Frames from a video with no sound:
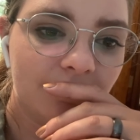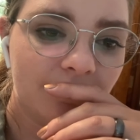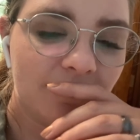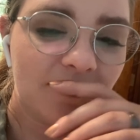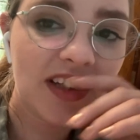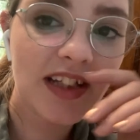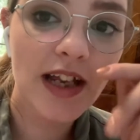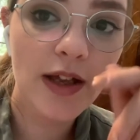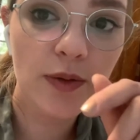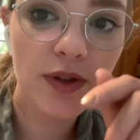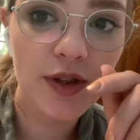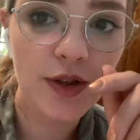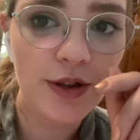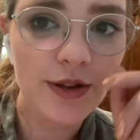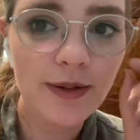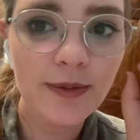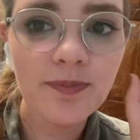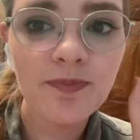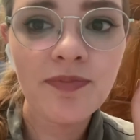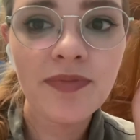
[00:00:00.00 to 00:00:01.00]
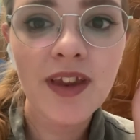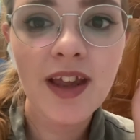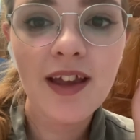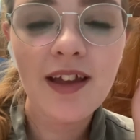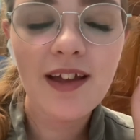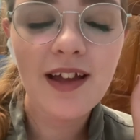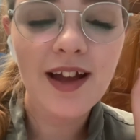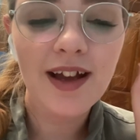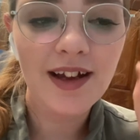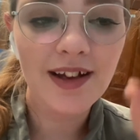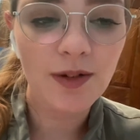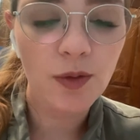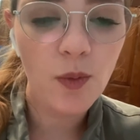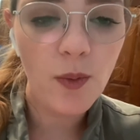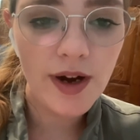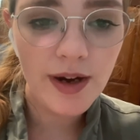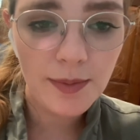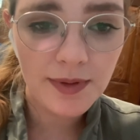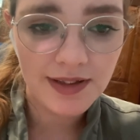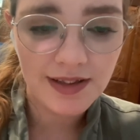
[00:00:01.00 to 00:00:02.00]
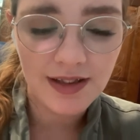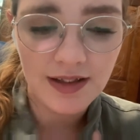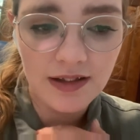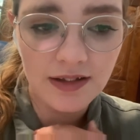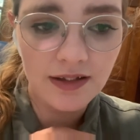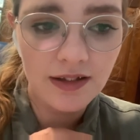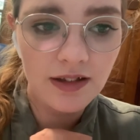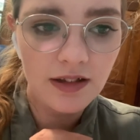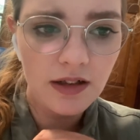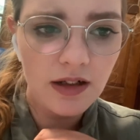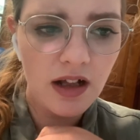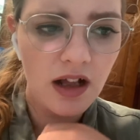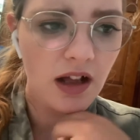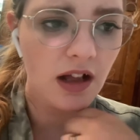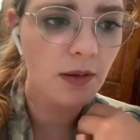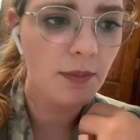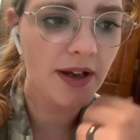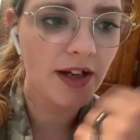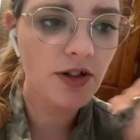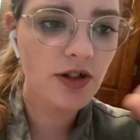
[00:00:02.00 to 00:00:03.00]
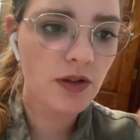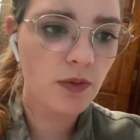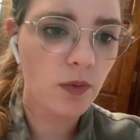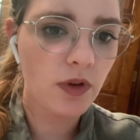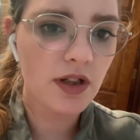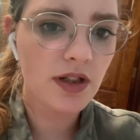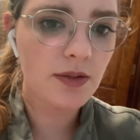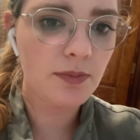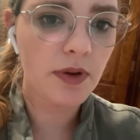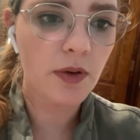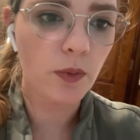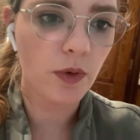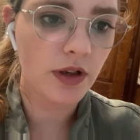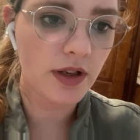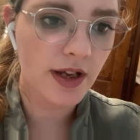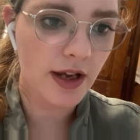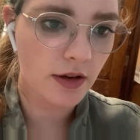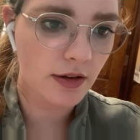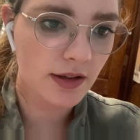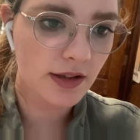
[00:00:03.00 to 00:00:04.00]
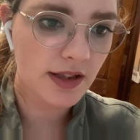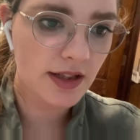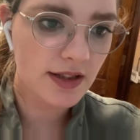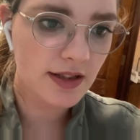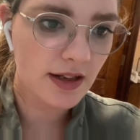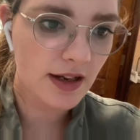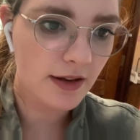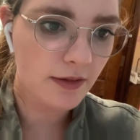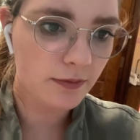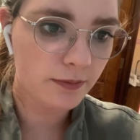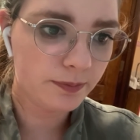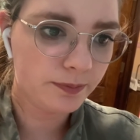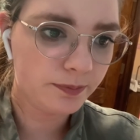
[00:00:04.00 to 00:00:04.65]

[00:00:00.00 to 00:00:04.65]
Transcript: Today was good. I got quite a bit done. Actually, what is my word count on this now?